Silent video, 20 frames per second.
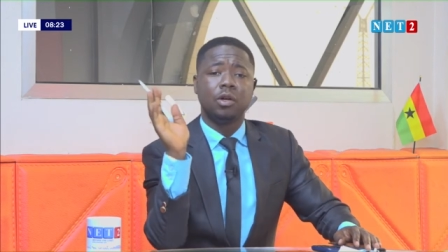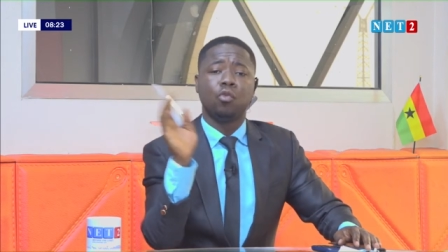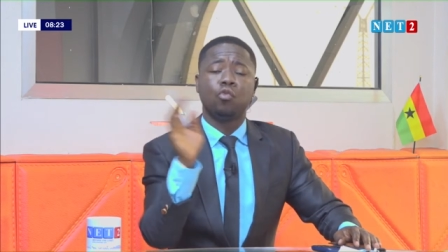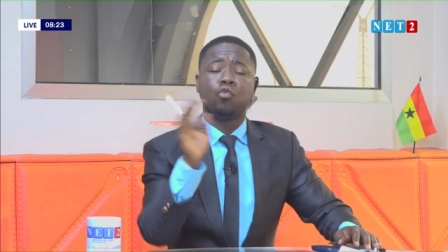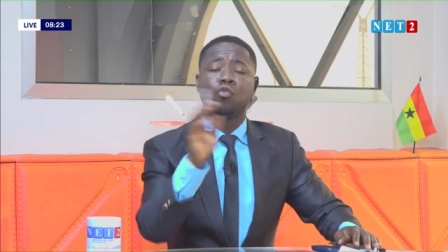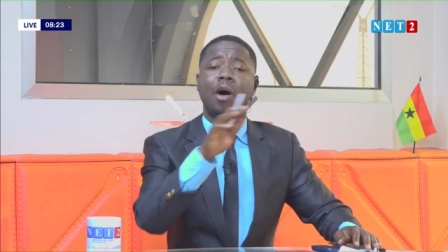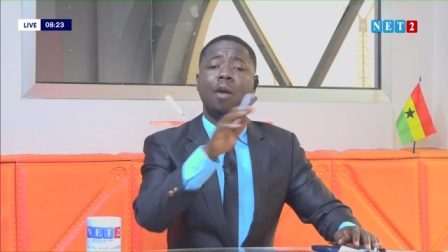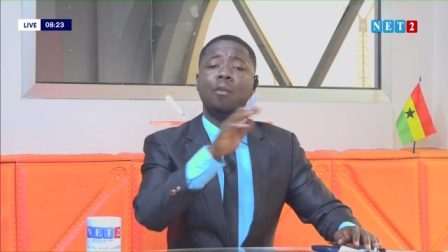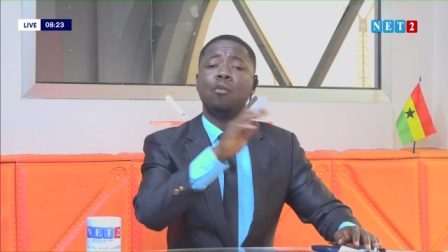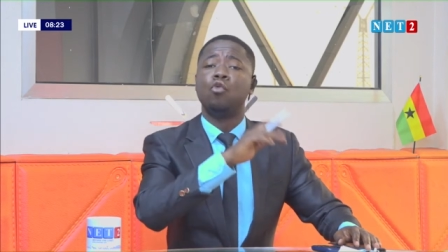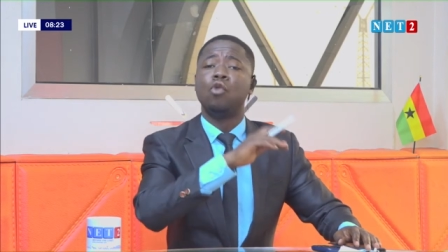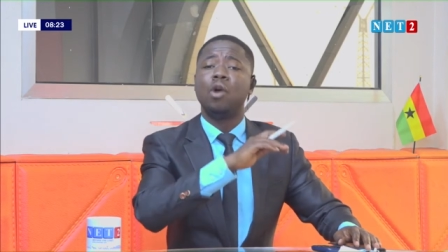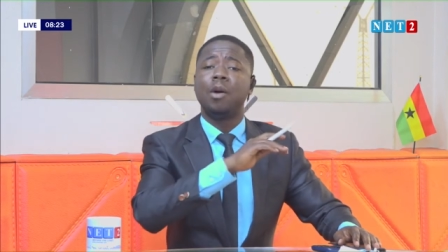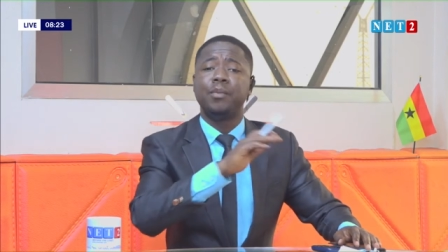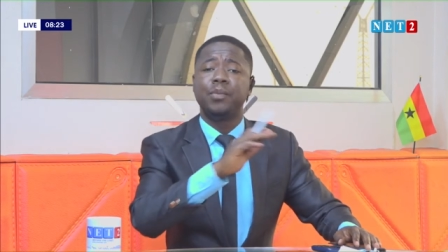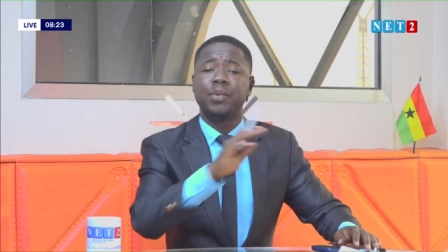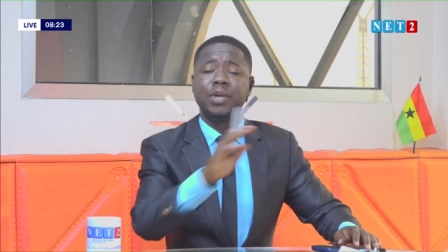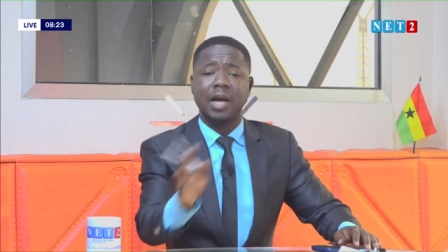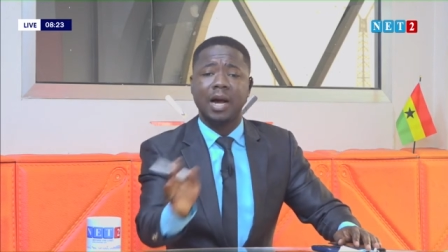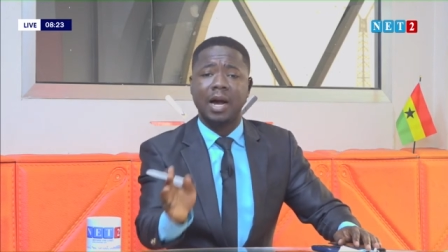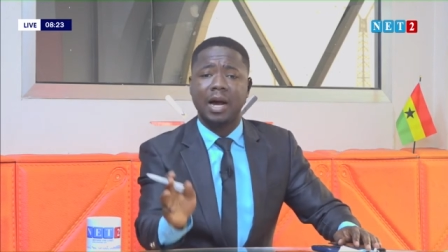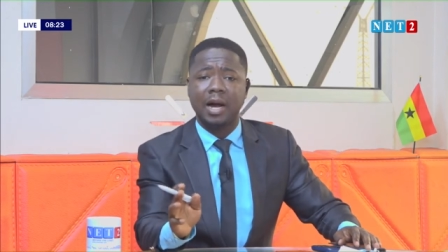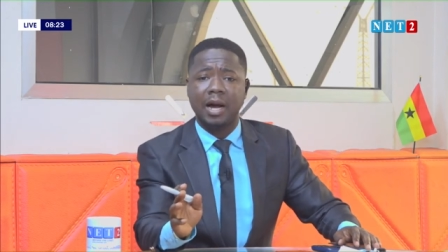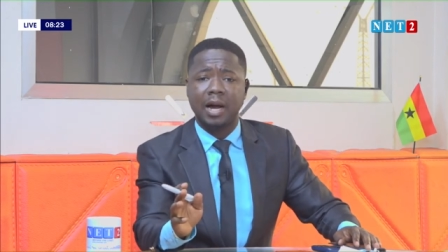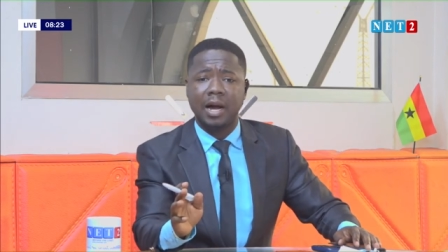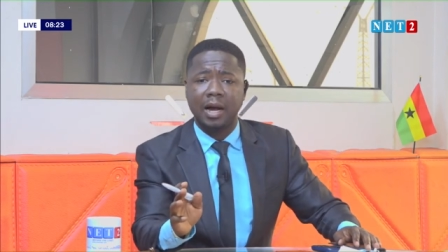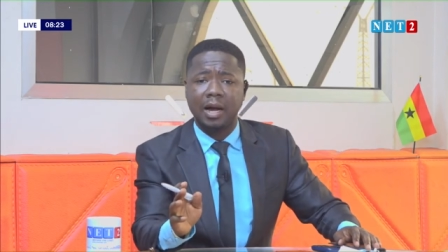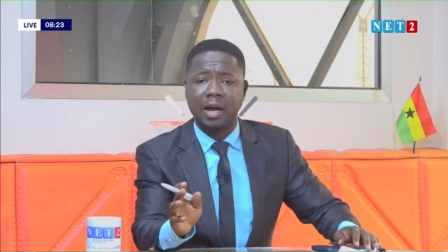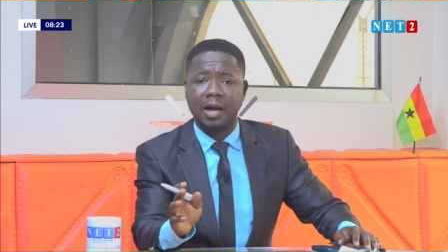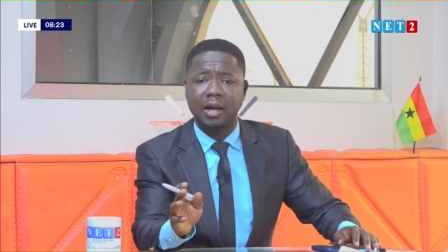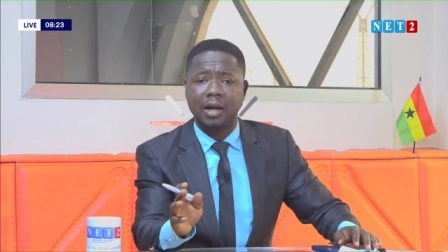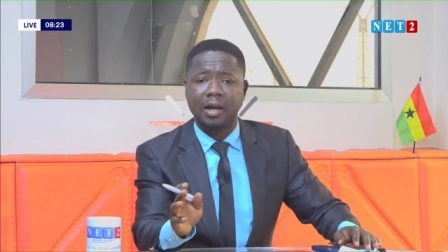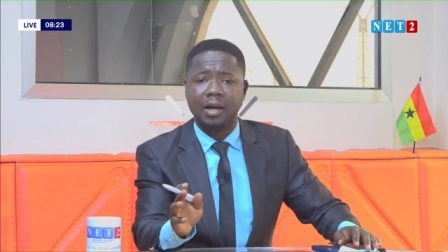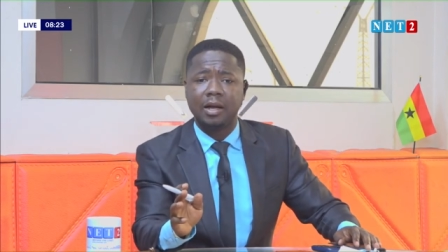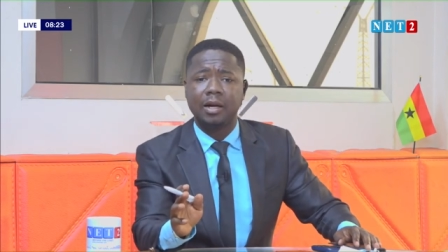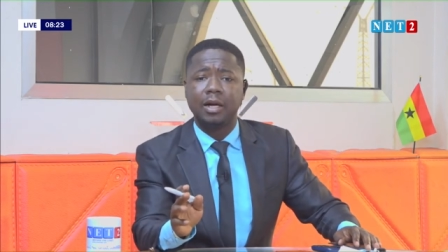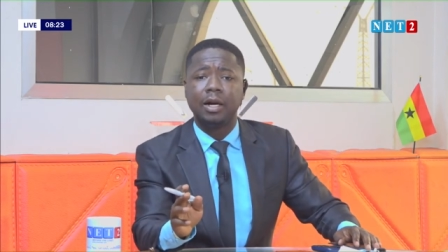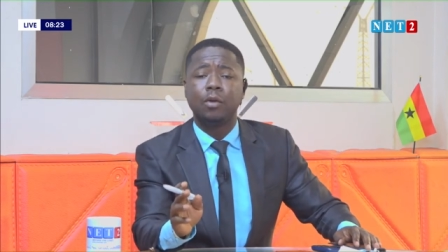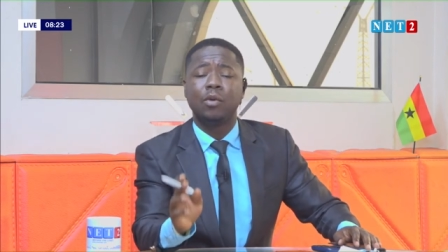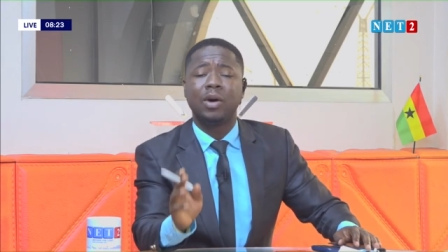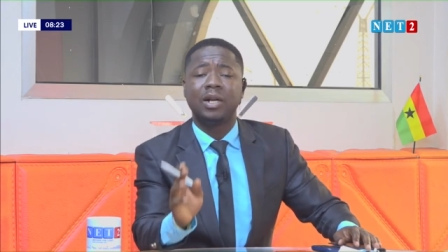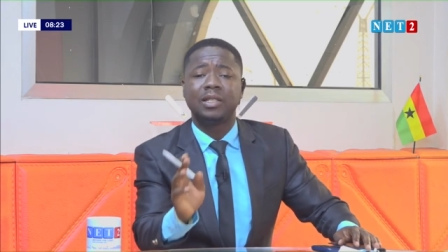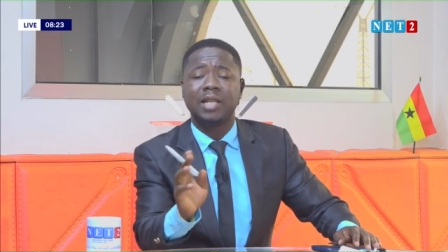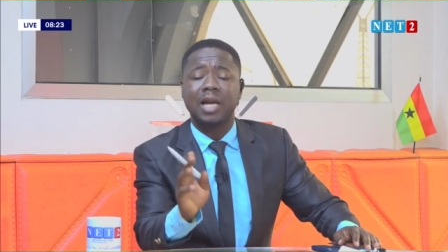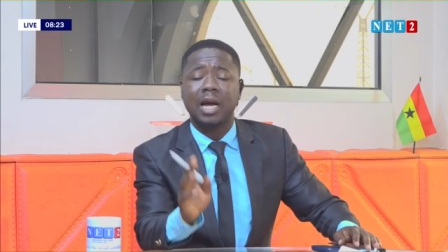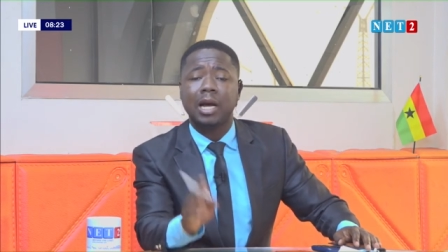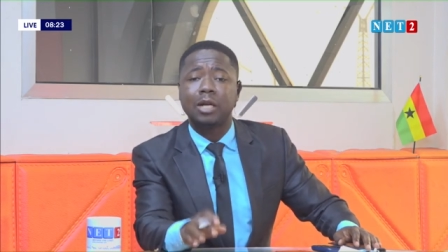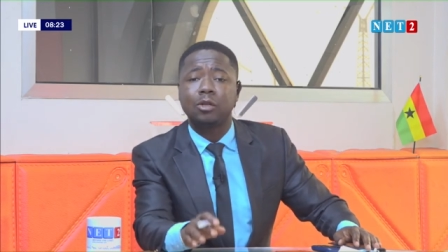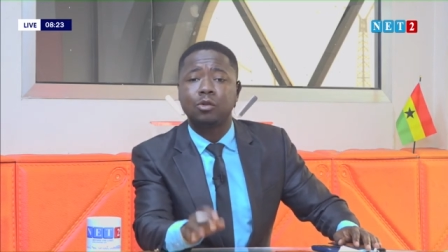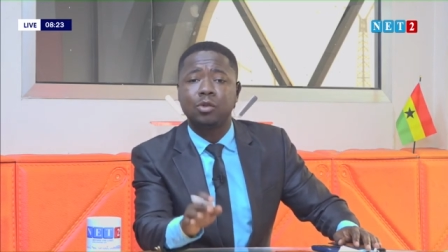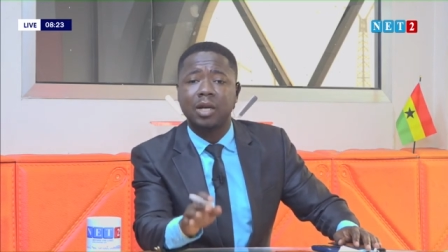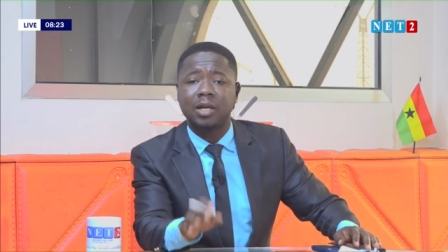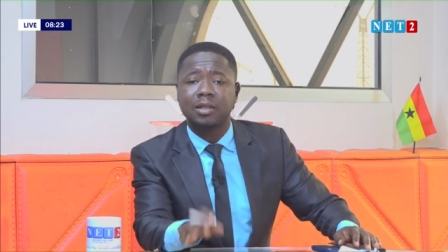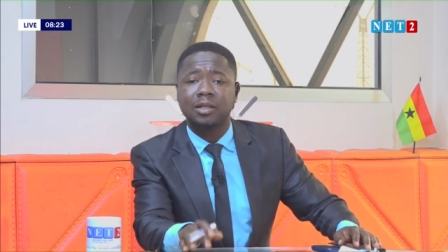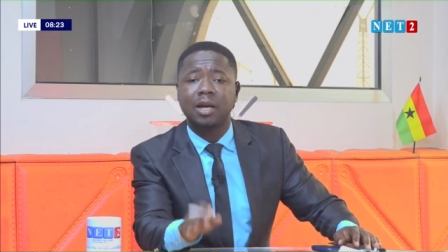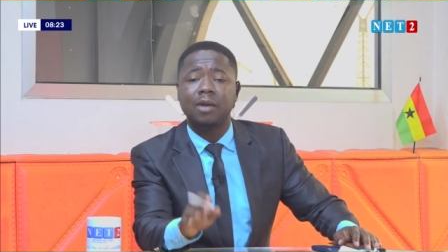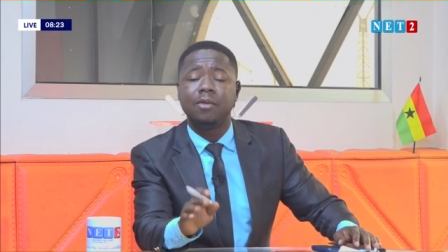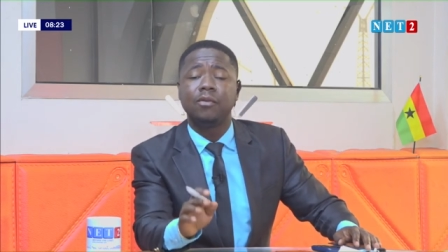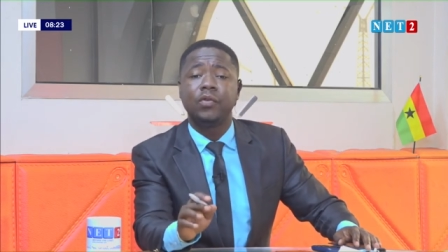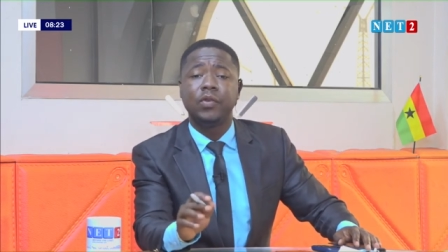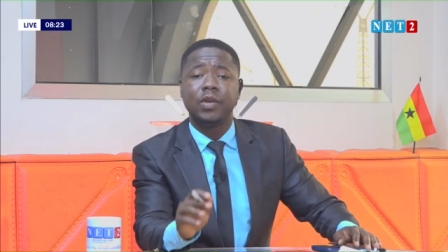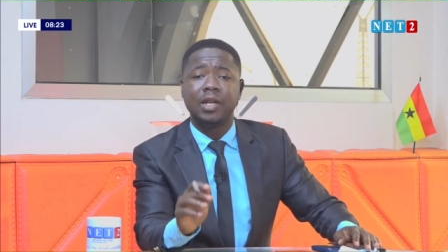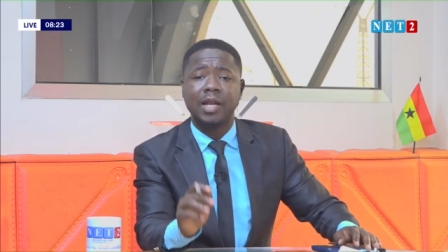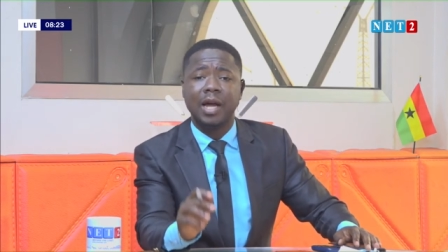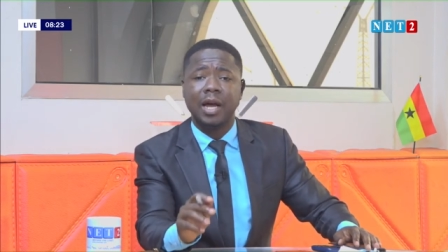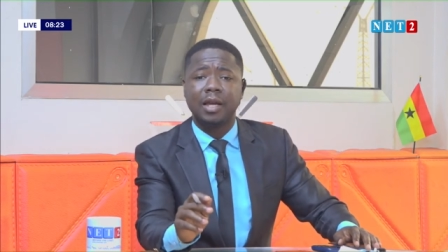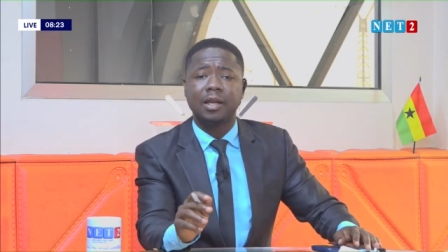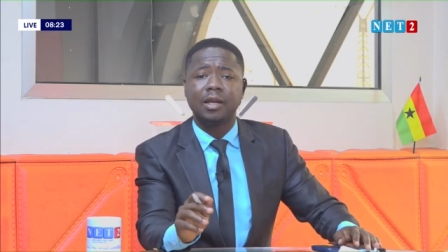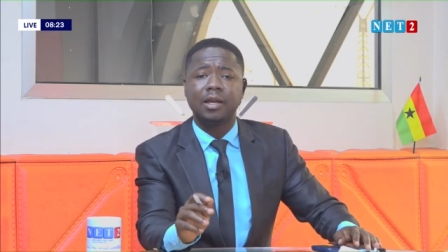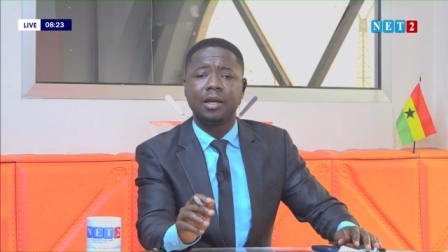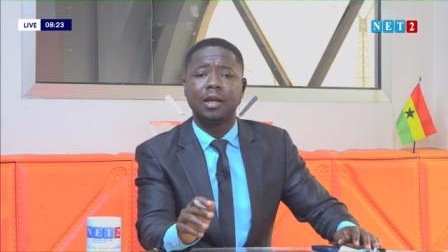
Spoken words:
one will be a, wajaka to us, I'm feeling.